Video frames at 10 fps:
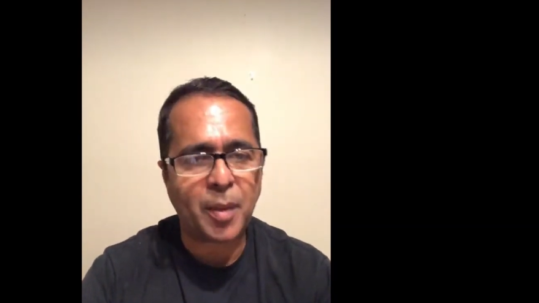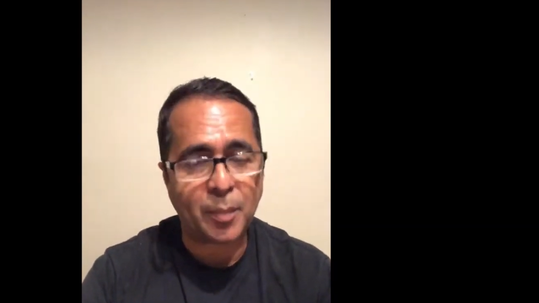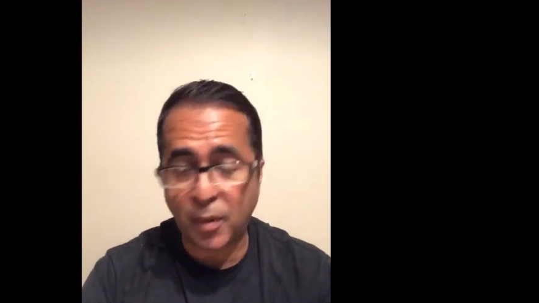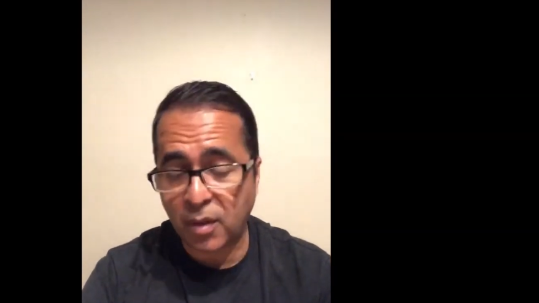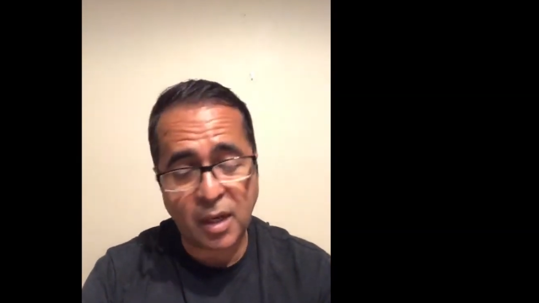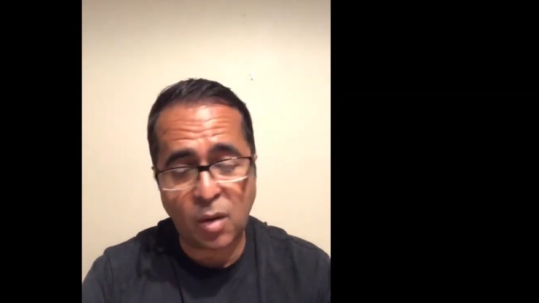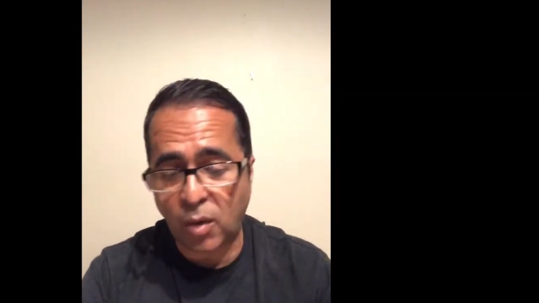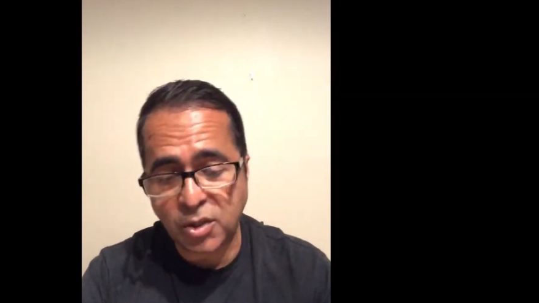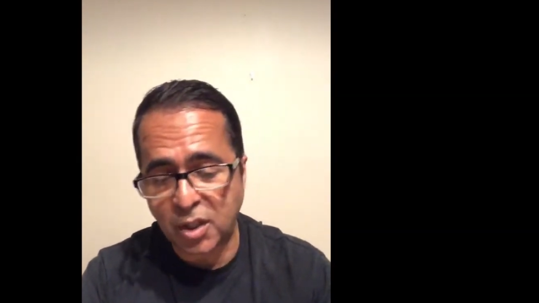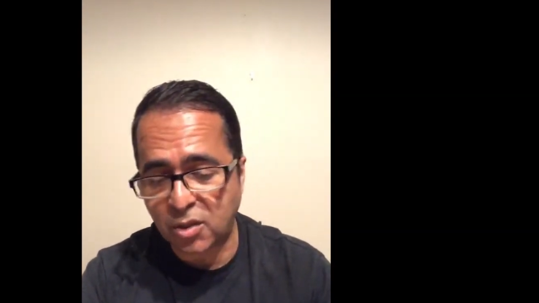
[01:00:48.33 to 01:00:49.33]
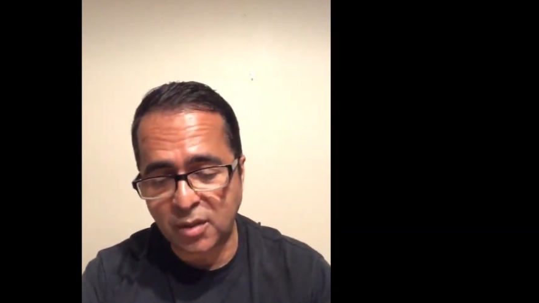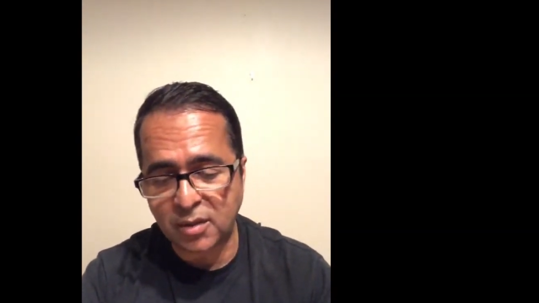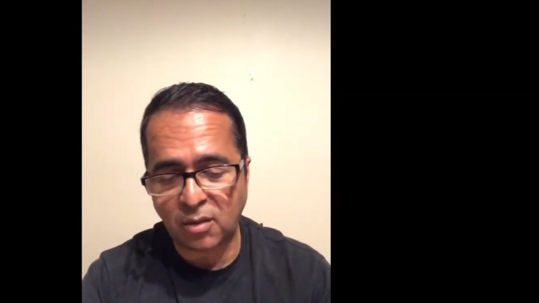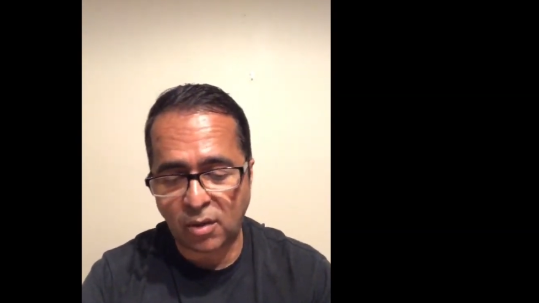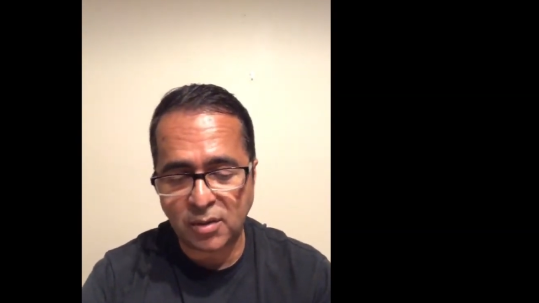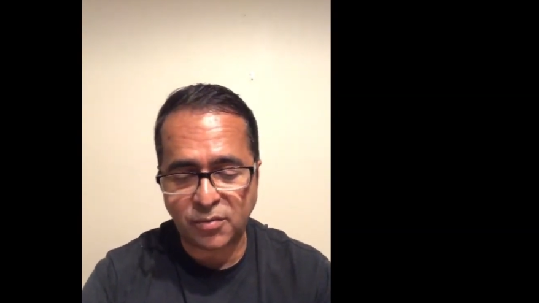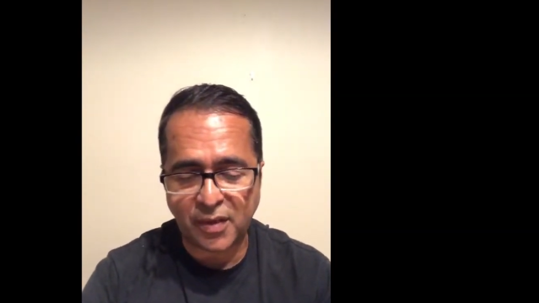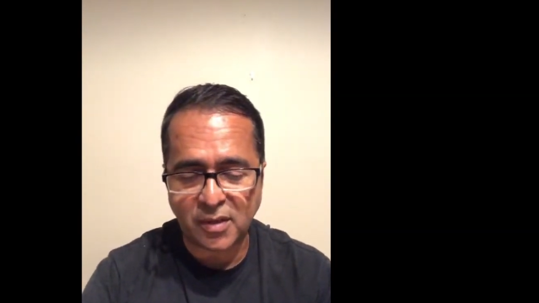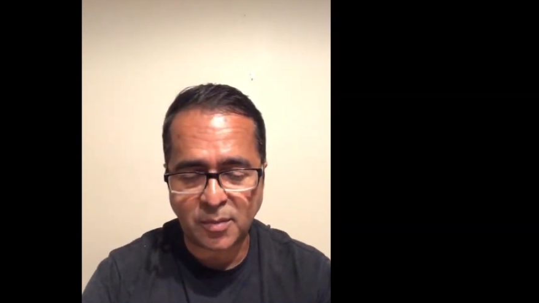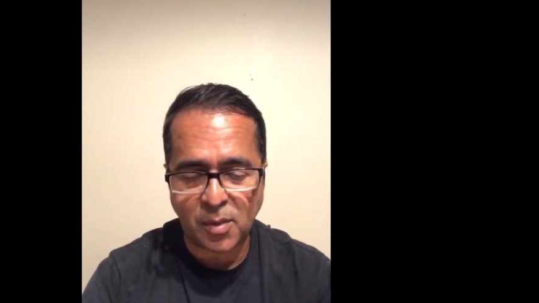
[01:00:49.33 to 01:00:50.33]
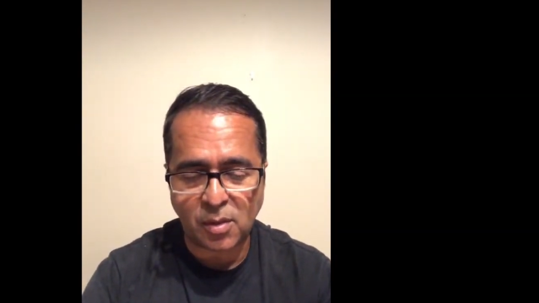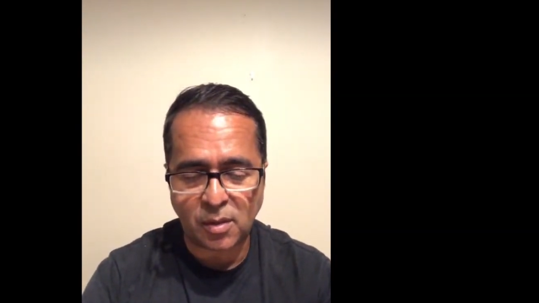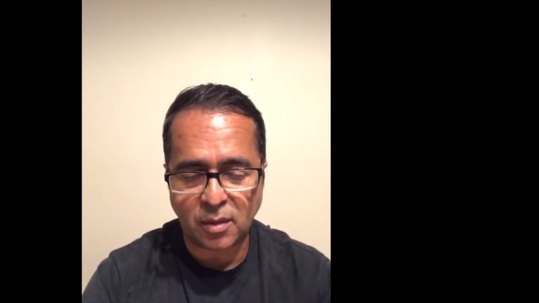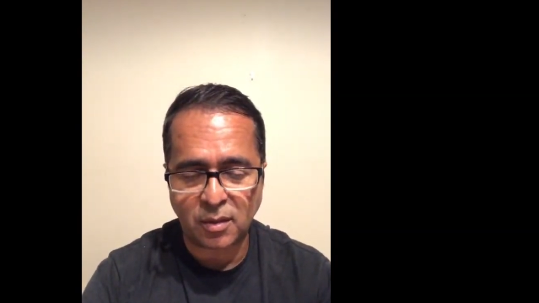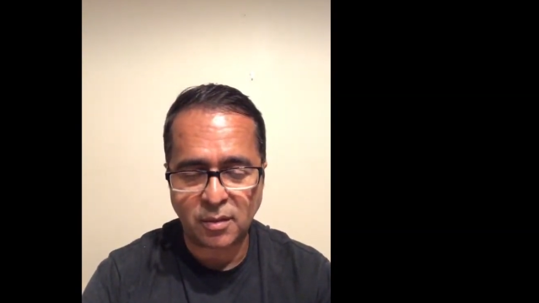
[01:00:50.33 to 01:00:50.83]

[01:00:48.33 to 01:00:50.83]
of people going and watch it on Facebook.